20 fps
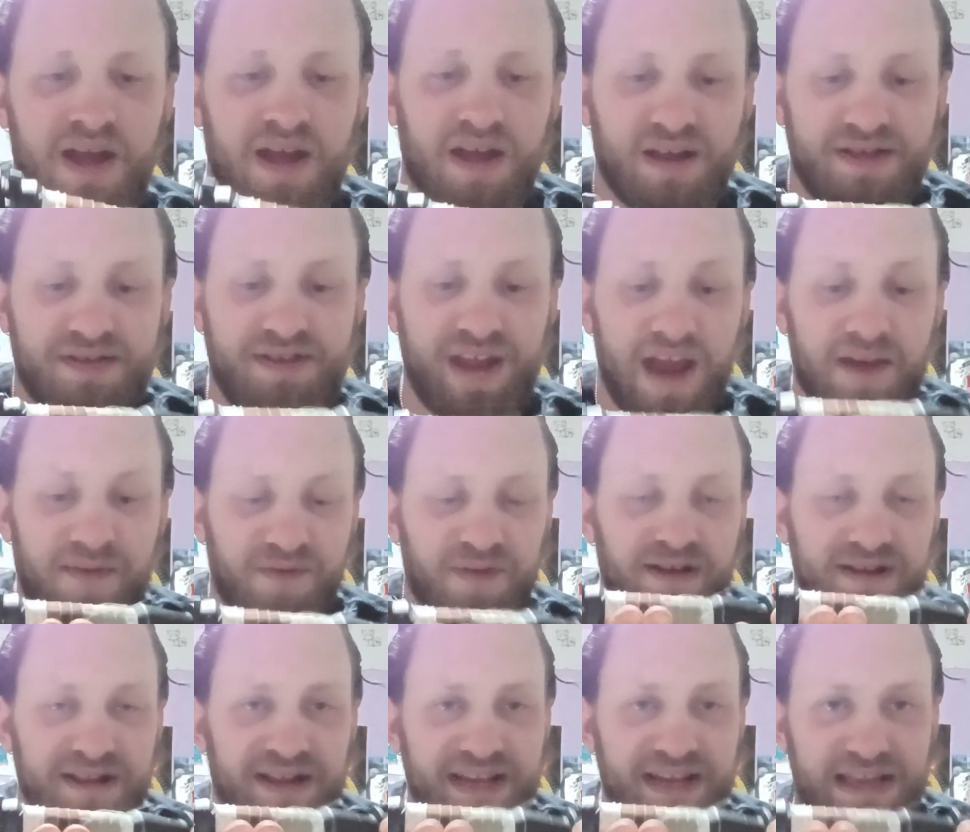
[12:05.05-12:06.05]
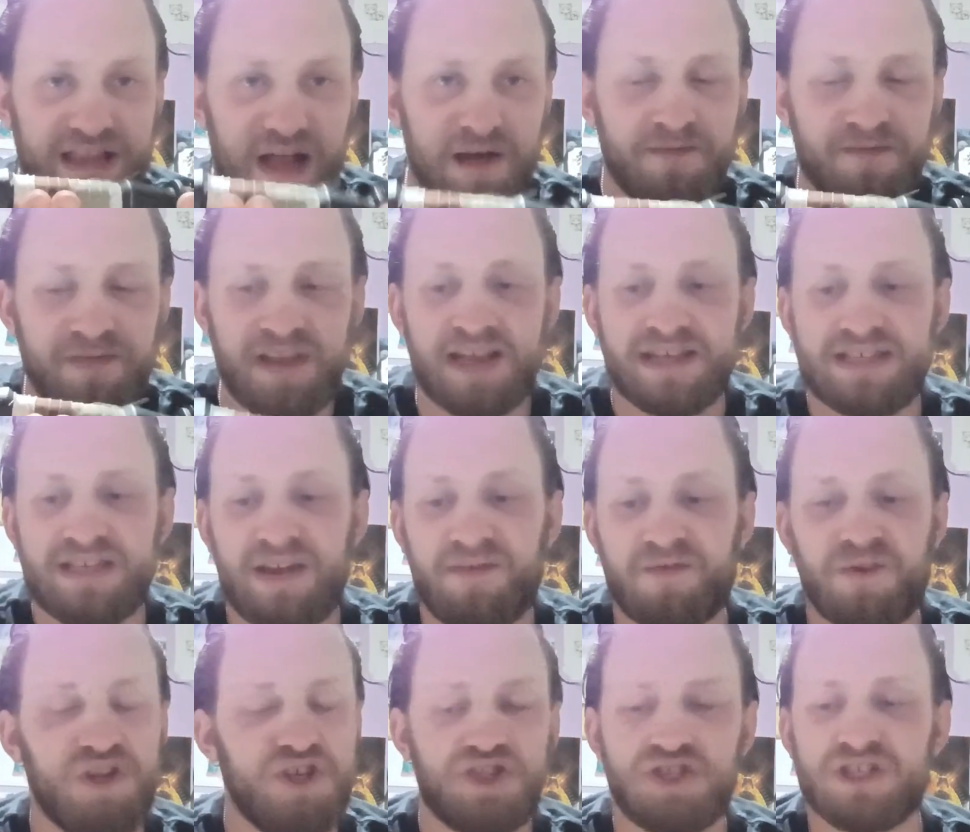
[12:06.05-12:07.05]
definitely love this.
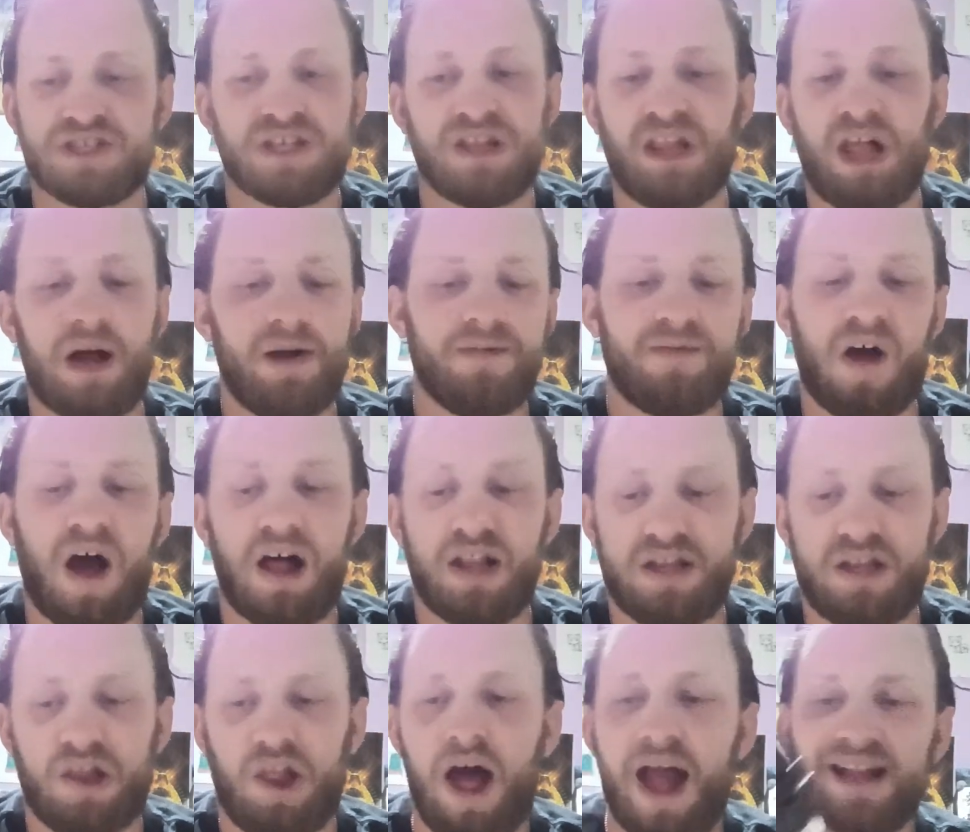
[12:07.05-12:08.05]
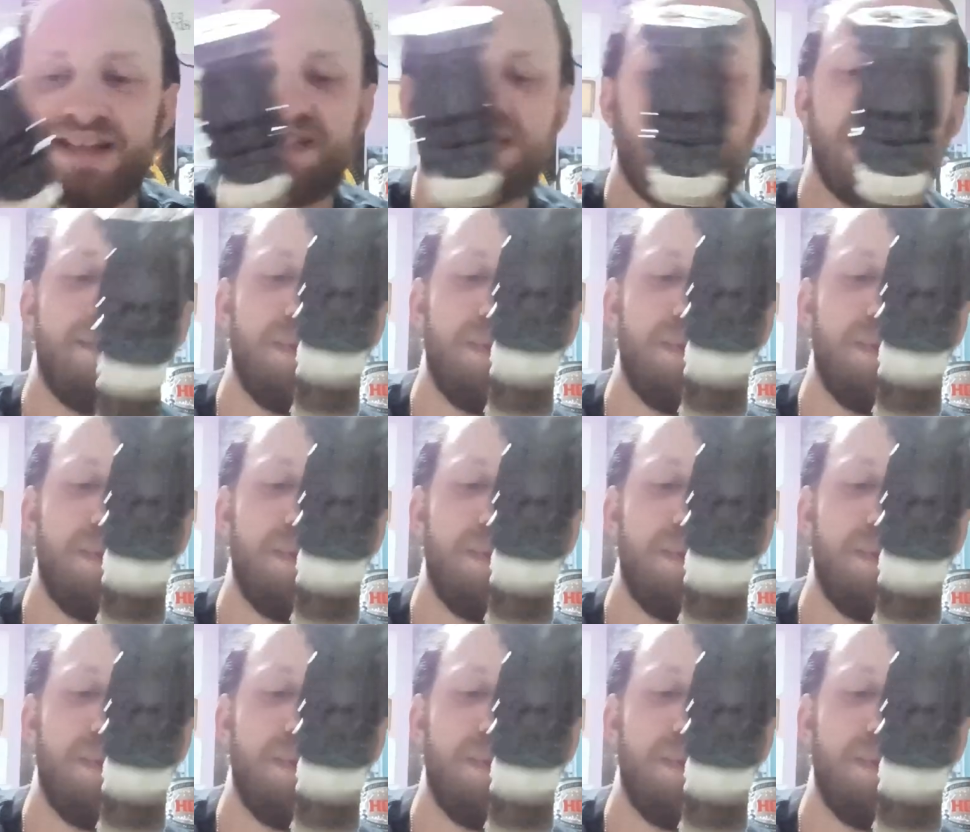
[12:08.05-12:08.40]
If you just love a lightsaber